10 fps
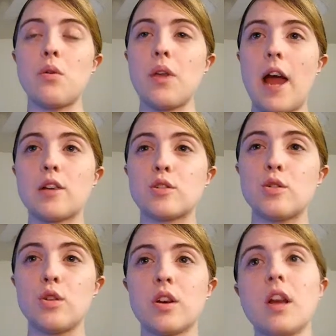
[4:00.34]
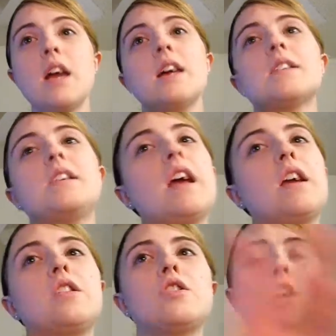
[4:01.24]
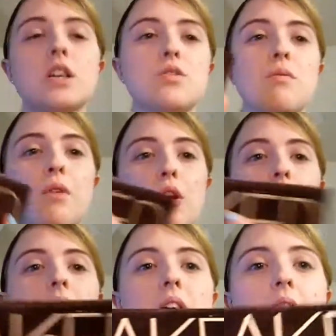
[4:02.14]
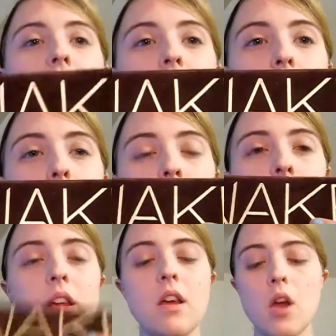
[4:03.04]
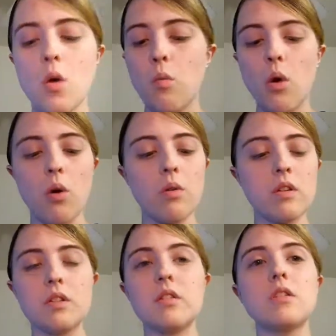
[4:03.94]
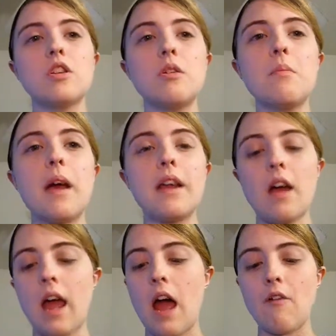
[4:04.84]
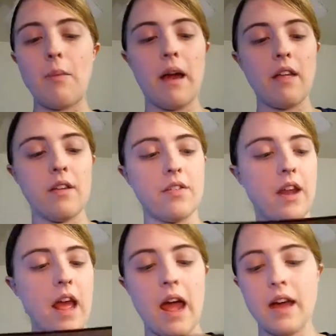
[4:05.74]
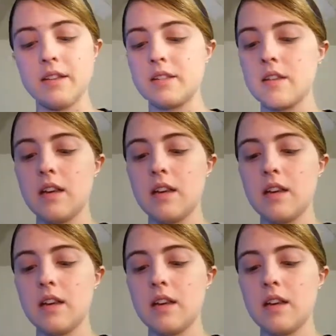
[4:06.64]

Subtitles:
you a natural look, say just from the Urban Decay Naked palette, well, you might not have a palette that has